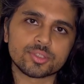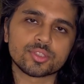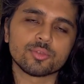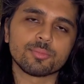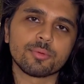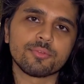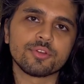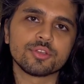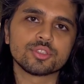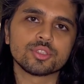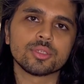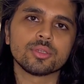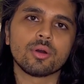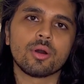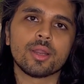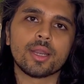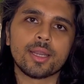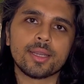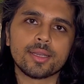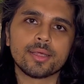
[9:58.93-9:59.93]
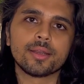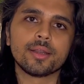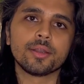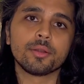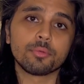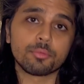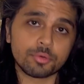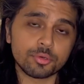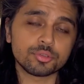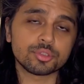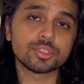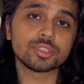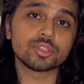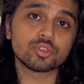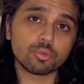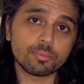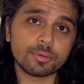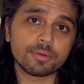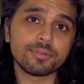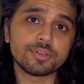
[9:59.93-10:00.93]
supervision or under a nutritionist
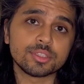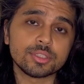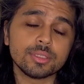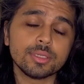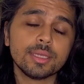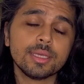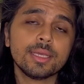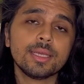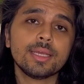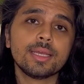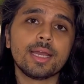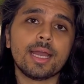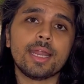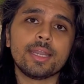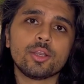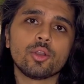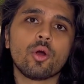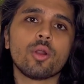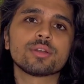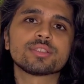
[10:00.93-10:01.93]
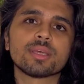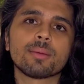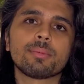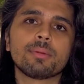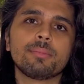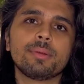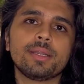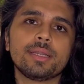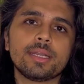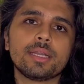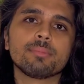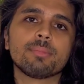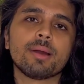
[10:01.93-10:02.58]
supervision, and not supplemented by